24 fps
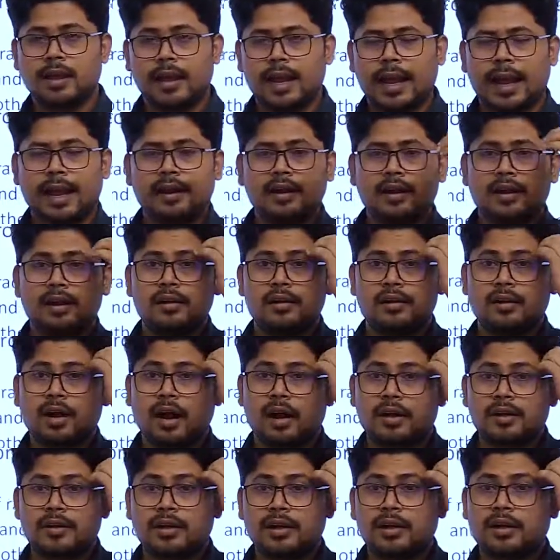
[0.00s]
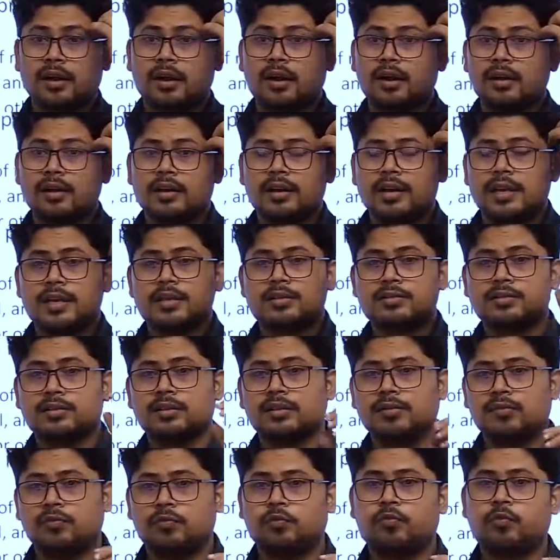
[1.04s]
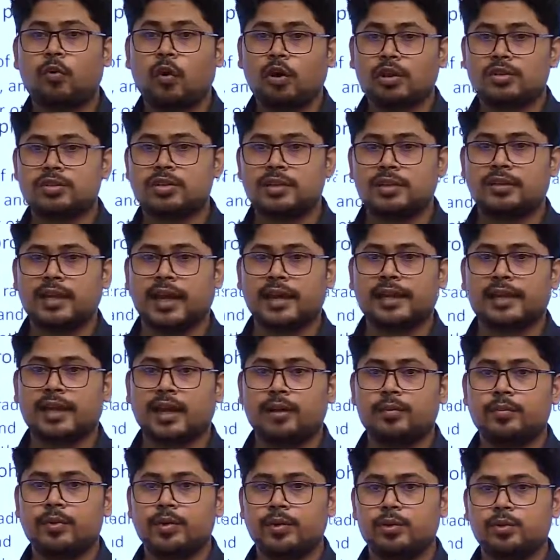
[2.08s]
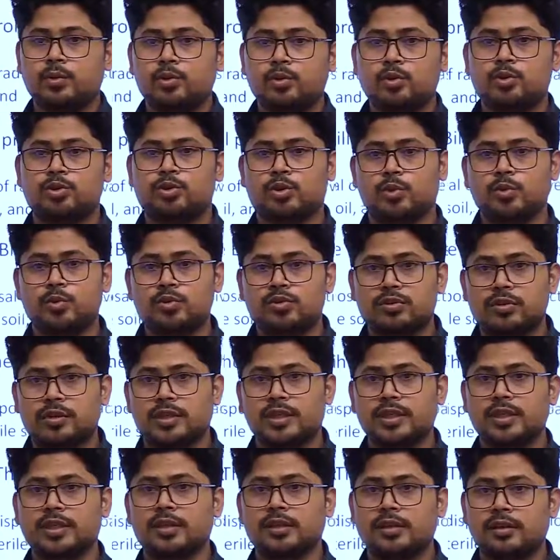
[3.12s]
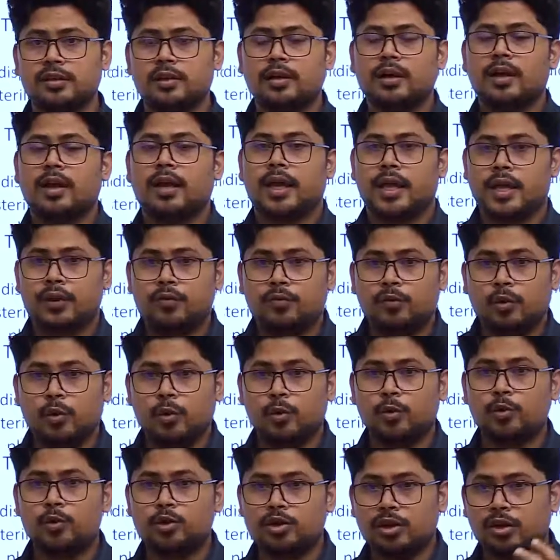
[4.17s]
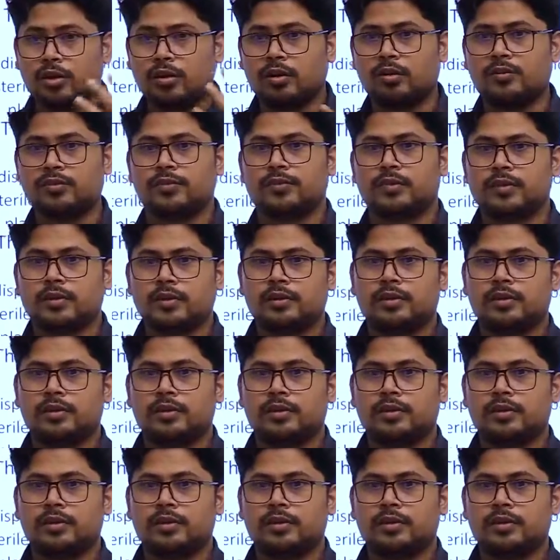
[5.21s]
and Antarctica is a fossil that can be used to study the evolution of